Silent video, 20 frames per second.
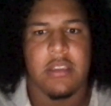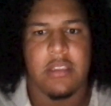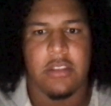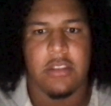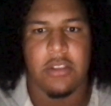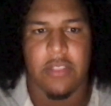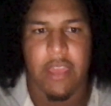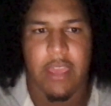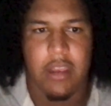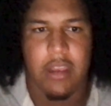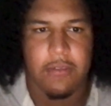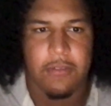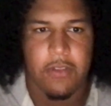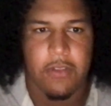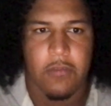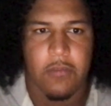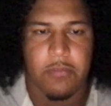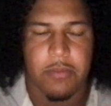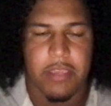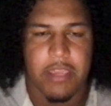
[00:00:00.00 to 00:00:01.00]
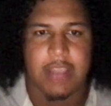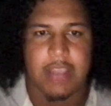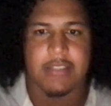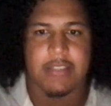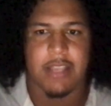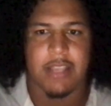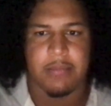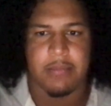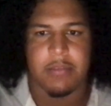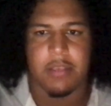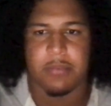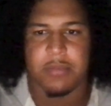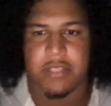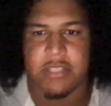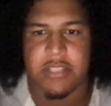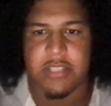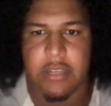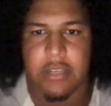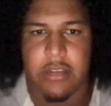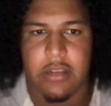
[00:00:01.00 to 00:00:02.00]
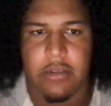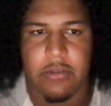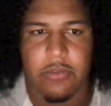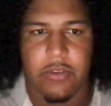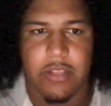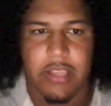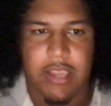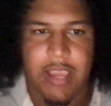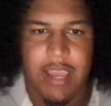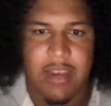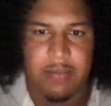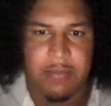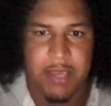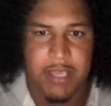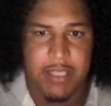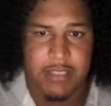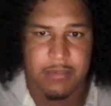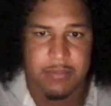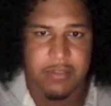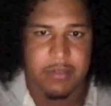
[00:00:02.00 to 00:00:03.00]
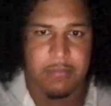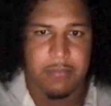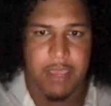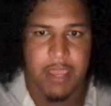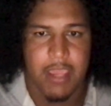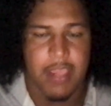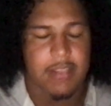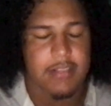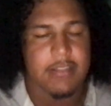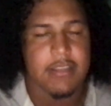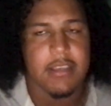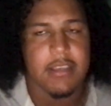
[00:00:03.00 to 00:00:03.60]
You know, the NFLPA stepped up this year and really kind of made some demands,